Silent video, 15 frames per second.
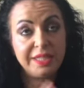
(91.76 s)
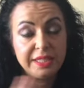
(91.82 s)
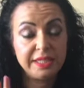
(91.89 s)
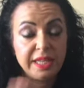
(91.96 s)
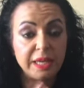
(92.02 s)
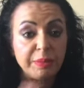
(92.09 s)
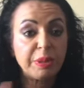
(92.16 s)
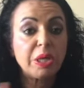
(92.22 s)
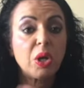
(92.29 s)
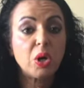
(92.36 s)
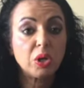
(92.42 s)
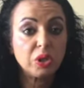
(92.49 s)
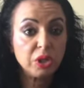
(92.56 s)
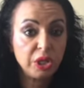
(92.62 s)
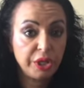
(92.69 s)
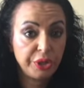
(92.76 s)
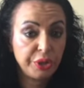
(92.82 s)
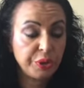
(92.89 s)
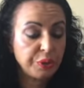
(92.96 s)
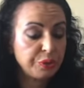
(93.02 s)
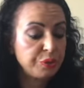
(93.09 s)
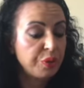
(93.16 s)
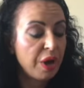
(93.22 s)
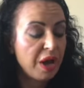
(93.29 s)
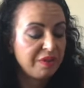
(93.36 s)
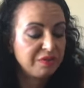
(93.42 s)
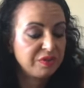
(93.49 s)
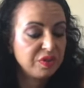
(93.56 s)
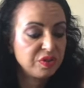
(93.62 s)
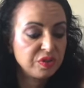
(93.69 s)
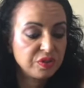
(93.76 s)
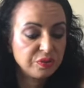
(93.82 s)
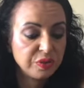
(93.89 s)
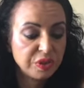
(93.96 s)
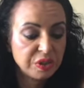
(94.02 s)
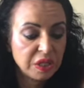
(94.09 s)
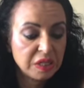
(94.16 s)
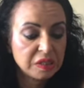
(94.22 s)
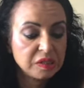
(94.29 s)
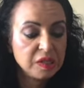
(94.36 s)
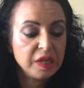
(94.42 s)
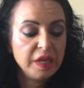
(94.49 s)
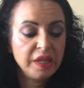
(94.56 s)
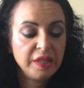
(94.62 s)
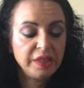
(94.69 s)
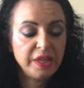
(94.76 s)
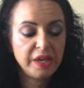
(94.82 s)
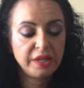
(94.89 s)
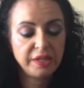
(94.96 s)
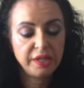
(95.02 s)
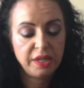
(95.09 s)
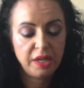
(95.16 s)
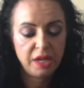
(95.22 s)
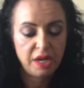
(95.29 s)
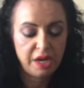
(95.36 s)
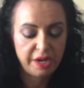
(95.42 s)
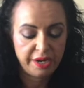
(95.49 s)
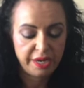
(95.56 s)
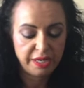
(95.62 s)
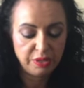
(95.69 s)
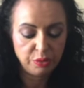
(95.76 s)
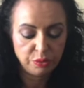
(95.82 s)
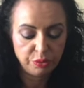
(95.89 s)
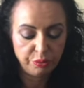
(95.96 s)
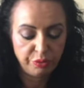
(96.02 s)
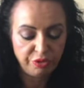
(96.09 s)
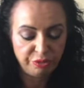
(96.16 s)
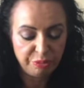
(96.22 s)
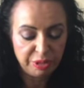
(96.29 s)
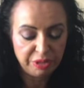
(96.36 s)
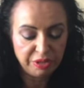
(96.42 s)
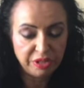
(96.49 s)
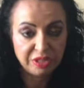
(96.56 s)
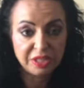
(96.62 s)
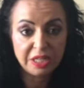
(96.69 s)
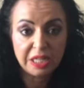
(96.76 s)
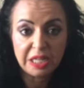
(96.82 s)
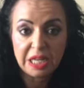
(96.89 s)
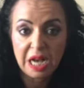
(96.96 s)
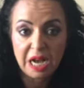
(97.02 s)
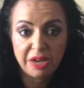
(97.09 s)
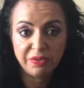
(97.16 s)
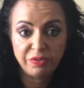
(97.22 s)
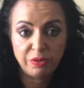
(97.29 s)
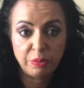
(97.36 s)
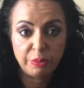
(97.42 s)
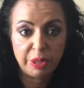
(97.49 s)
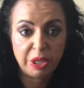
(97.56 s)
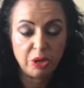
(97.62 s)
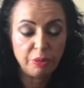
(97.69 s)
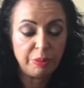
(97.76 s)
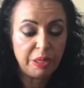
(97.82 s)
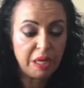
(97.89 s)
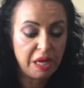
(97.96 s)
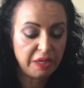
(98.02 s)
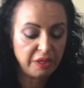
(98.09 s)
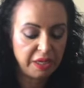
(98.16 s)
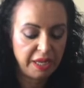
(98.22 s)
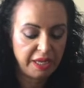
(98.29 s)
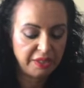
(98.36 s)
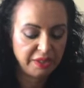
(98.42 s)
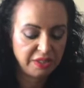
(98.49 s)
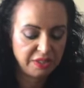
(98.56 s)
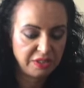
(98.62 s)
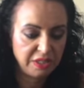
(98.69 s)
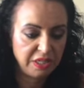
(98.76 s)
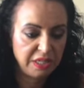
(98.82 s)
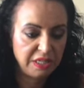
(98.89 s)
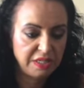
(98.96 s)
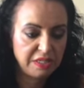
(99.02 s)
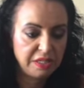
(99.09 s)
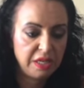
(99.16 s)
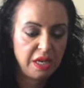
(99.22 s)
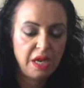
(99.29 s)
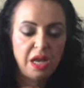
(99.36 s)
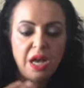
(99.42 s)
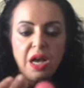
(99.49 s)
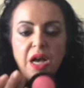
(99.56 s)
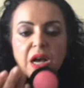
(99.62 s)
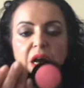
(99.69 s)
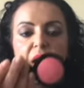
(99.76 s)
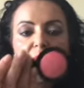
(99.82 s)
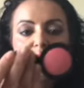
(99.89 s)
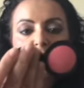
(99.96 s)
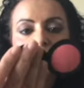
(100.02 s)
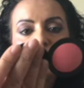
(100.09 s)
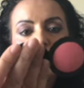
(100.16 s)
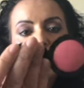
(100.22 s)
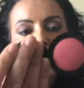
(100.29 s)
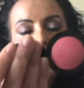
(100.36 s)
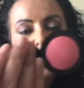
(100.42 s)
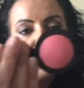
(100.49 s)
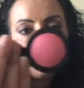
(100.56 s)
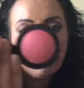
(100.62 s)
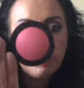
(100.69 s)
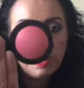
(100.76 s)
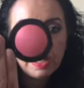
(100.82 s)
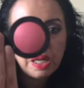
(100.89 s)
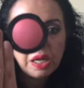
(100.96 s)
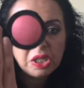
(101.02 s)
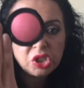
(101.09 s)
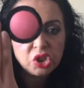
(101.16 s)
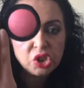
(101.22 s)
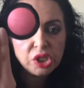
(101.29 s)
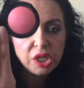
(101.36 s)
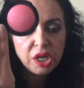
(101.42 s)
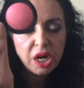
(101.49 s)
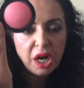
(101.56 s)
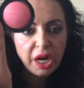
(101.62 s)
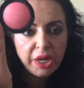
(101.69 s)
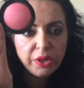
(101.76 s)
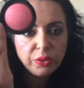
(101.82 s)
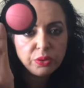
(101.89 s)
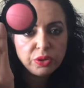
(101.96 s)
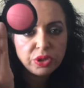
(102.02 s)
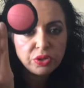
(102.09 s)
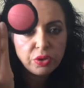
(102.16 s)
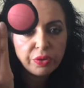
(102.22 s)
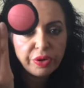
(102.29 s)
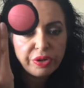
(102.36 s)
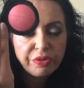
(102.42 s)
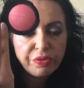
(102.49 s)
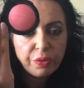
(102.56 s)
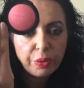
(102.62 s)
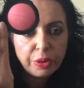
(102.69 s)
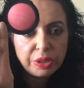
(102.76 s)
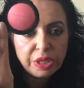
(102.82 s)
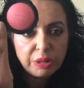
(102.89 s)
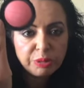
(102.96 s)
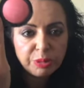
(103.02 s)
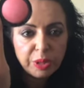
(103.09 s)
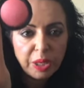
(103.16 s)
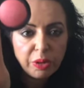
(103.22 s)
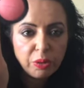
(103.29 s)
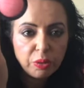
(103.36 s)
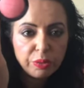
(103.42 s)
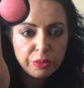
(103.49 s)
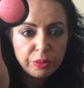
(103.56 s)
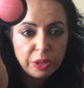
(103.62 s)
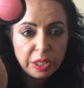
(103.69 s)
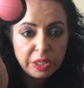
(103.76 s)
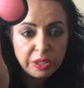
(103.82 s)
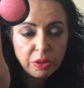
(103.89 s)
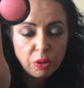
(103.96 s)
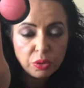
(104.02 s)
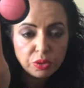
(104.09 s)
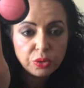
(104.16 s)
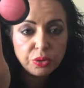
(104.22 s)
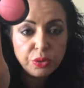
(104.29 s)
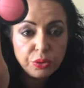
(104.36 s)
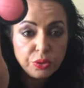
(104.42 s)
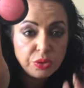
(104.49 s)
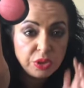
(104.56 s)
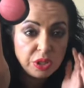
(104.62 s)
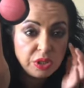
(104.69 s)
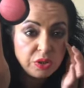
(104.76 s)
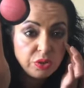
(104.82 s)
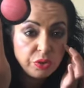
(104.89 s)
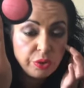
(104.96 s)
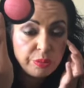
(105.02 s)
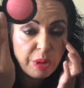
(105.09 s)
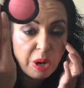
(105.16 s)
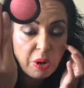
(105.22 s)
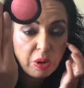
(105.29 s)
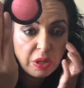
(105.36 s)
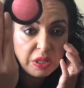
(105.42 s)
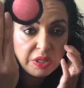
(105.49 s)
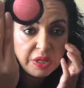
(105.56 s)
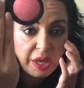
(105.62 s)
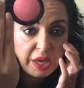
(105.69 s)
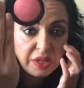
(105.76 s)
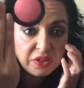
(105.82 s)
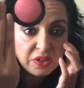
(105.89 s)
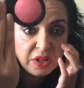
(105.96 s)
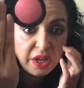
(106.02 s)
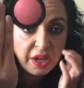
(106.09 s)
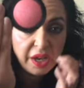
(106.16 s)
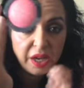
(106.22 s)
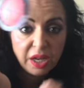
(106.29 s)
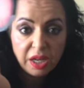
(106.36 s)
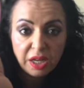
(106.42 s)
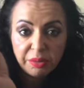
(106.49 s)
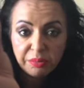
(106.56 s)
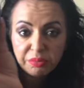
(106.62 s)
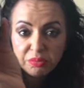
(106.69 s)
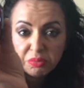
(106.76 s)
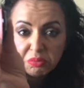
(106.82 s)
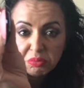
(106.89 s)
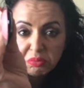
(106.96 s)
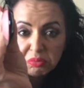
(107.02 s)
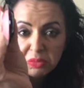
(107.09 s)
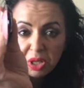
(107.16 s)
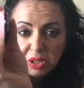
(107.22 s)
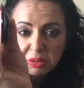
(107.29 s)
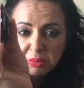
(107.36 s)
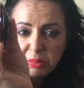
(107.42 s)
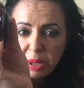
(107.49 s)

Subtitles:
take me long to have this result. Then I had also with me this little guy from Kiko Milano, and this is a blush. I used it already 4 times, but I already also used it during my holidays. Not